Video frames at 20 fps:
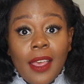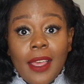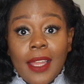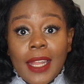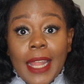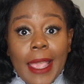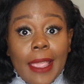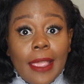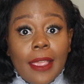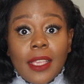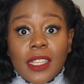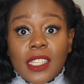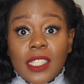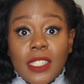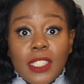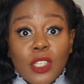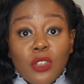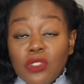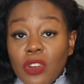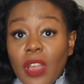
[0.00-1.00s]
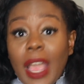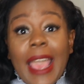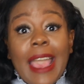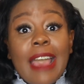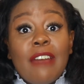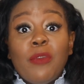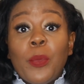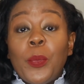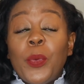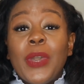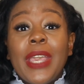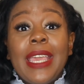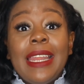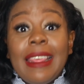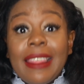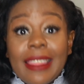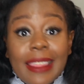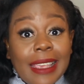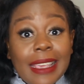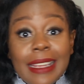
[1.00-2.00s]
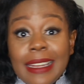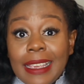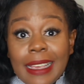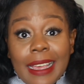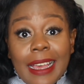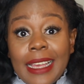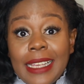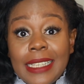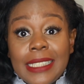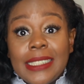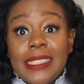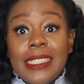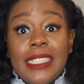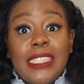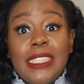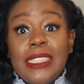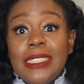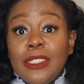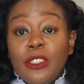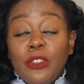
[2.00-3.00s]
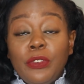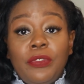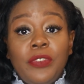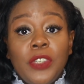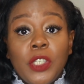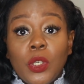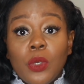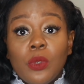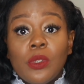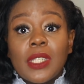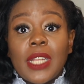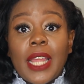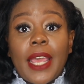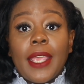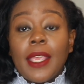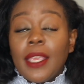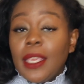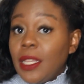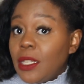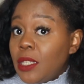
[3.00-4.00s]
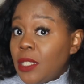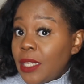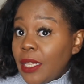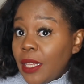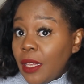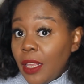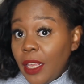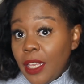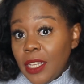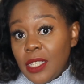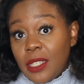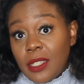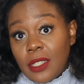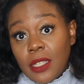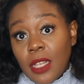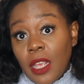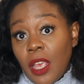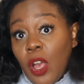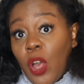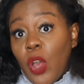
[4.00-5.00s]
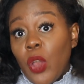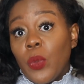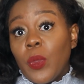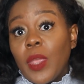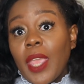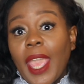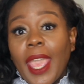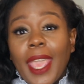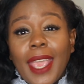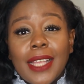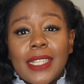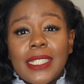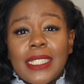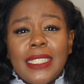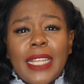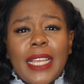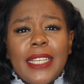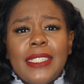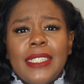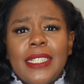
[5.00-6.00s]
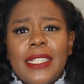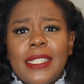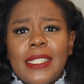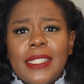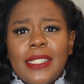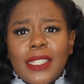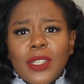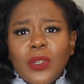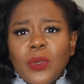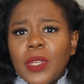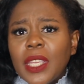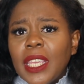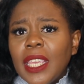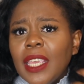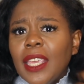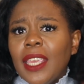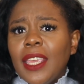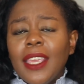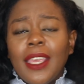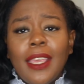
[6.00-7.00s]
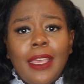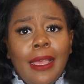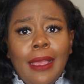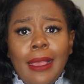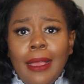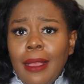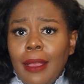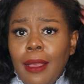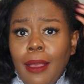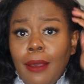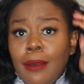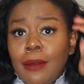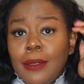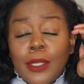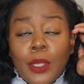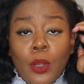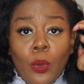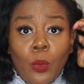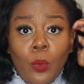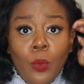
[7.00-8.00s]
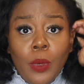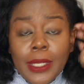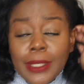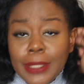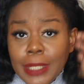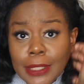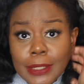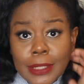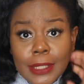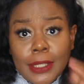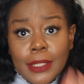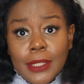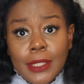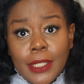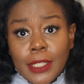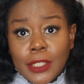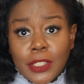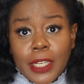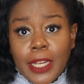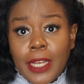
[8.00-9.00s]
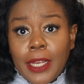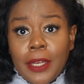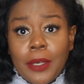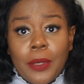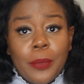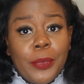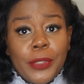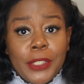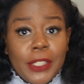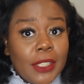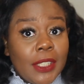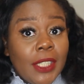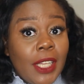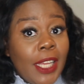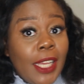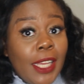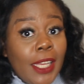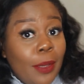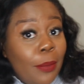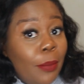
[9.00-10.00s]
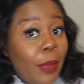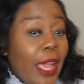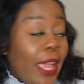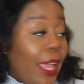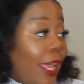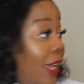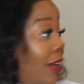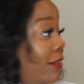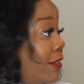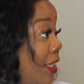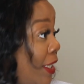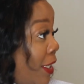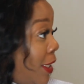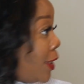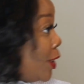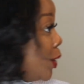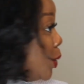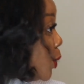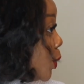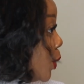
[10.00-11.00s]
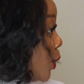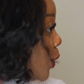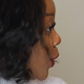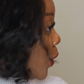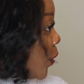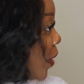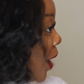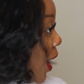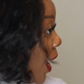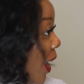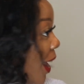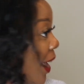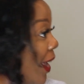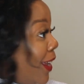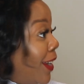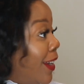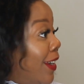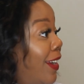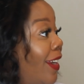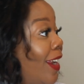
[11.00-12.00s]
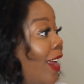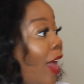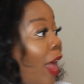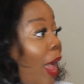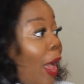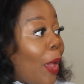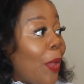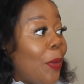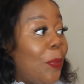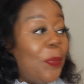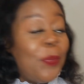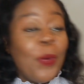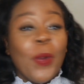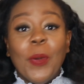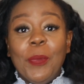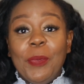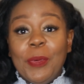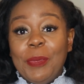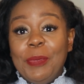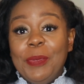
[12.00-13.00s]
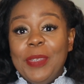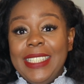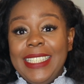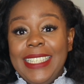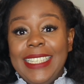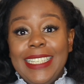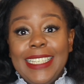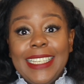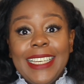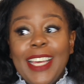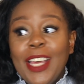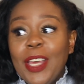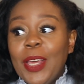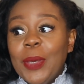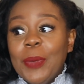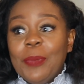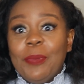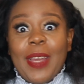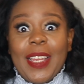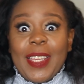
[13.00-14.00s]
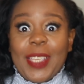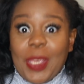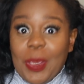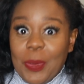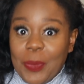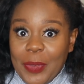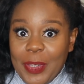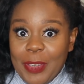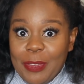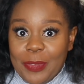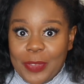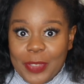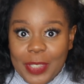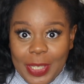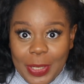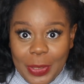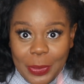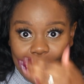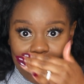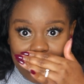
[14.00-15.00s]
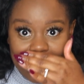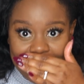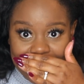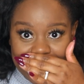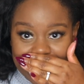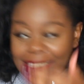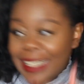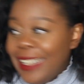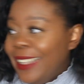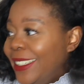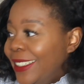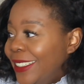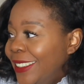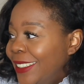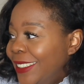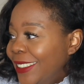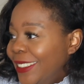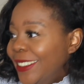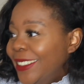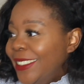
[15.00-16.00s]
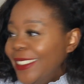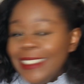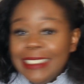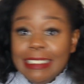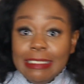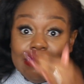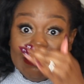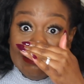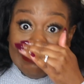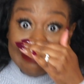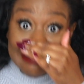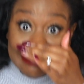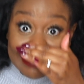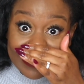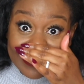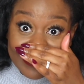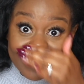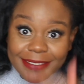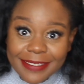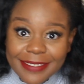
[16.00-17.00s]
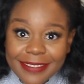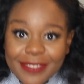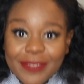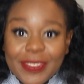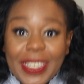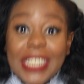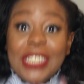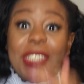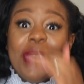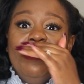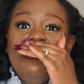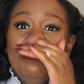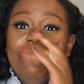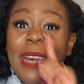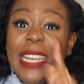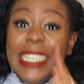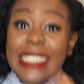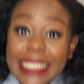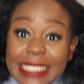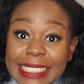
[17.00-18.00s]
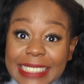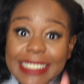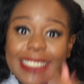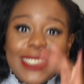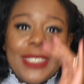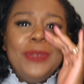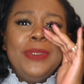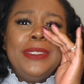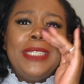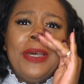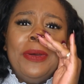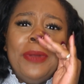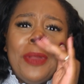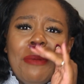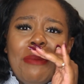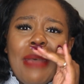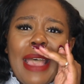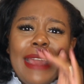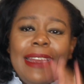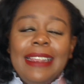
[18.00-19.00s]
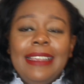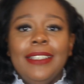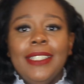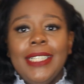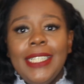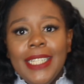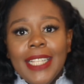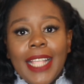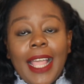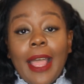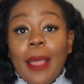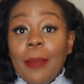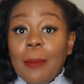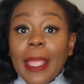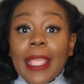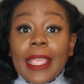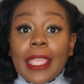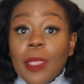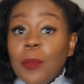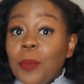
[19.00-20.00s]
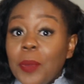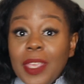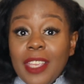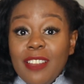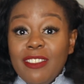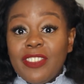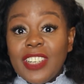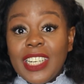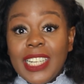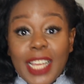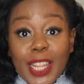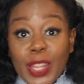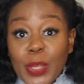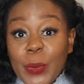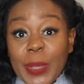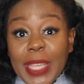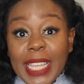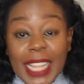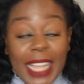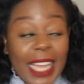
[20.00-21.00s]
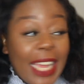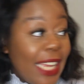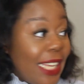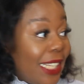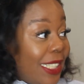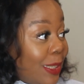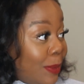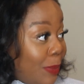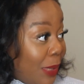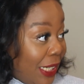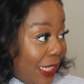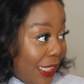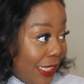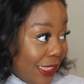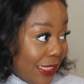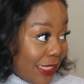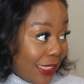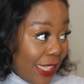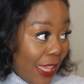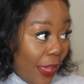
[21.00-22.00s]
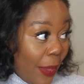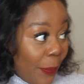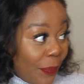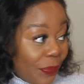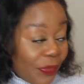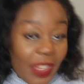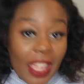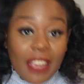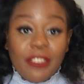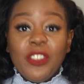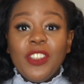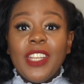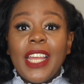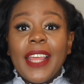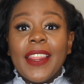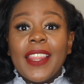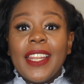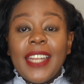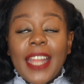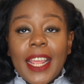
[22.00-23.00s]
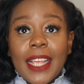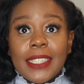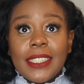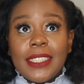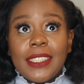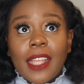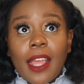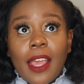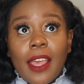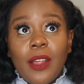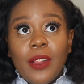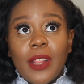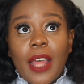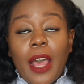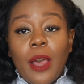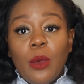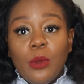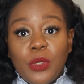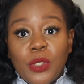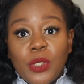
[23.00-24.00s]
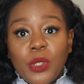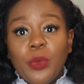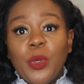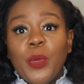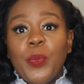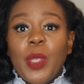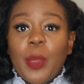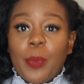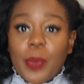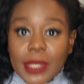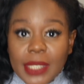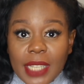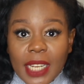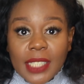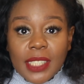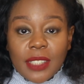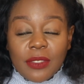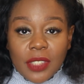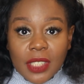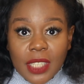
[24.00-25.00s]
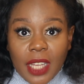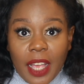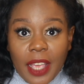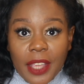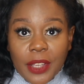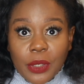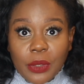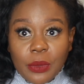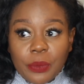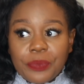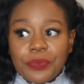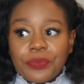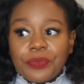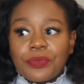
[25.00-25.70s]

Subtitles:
Like, it's still not, I haven't put anything in it, guys. It still feels like it's okay. It's nice and silky. I don't know what they did in there, child, but my hair is still doing all right. And I probably might keep it in for another week. might don't tell nobody. I might keep it in for another week, guys, because I feel like the next style that I'll do will be a protective style.